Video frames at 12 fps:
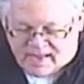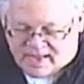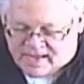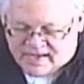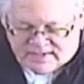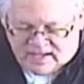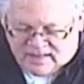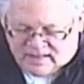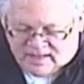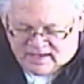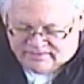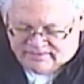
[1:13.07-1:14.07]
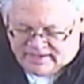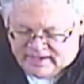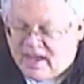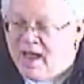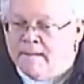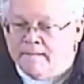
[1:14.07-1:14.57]
It's a
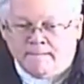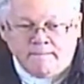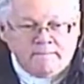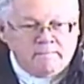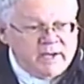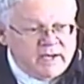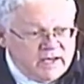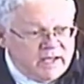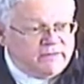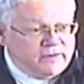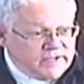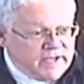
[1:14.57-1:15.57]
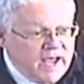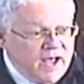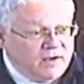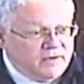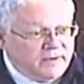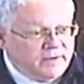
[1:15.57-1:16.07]
lovely medieval
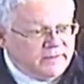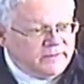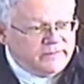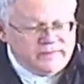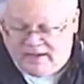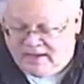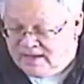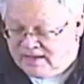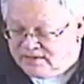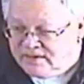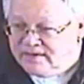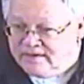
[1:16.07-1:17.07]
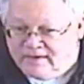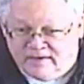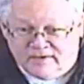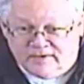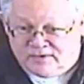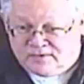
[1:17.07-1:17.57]
town.
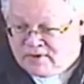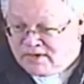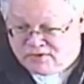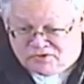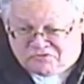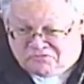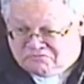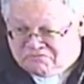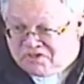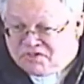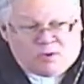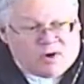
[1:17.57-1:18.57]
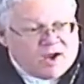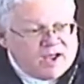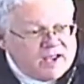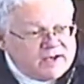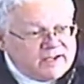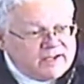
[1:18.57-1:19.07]
Streets are this wide.